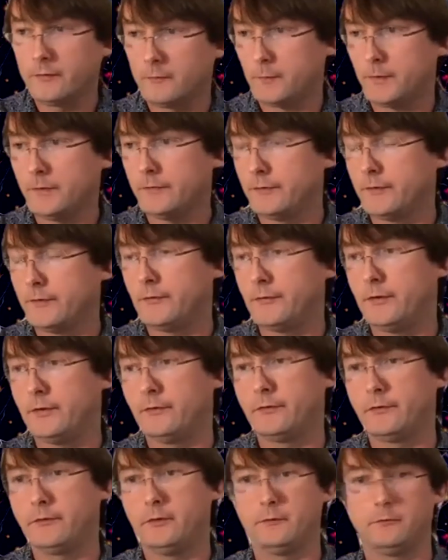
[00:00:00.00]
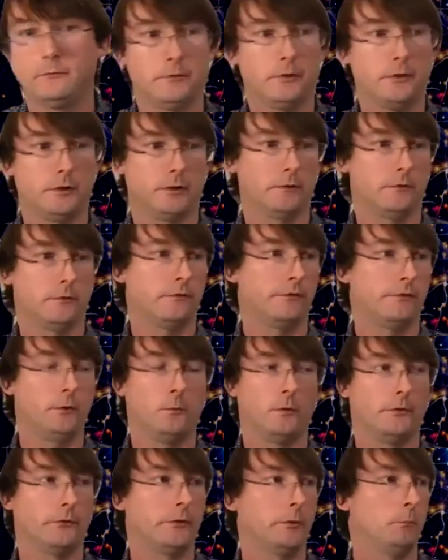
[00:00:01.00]
business is if you
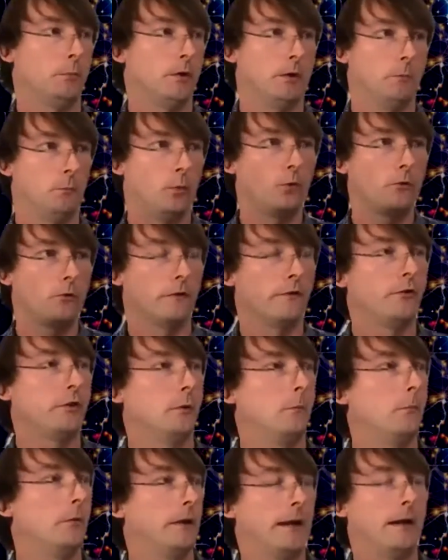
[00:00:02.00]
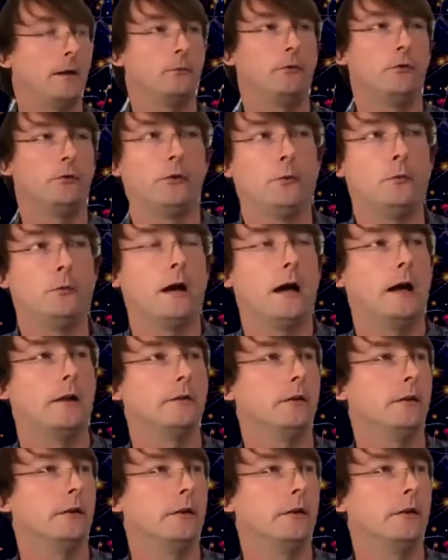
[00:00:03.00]
want to buy more of something, how do you do that?